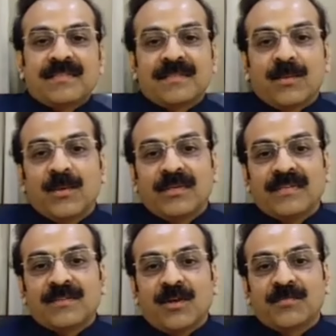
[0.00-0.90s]
Yes,
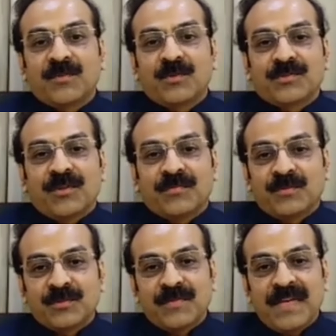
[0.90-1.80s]
of course of course
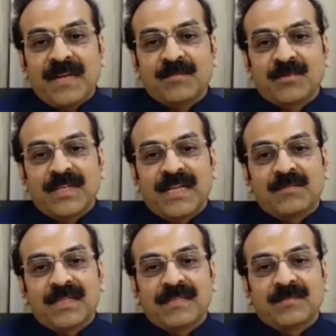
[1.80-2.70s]
we'll come to that but
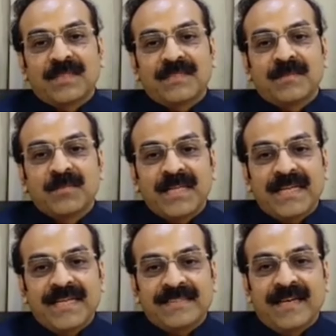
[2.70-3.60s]
uh, but somebody
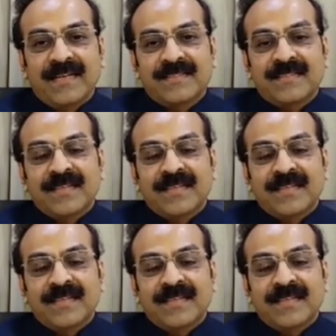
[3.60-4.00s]
has asked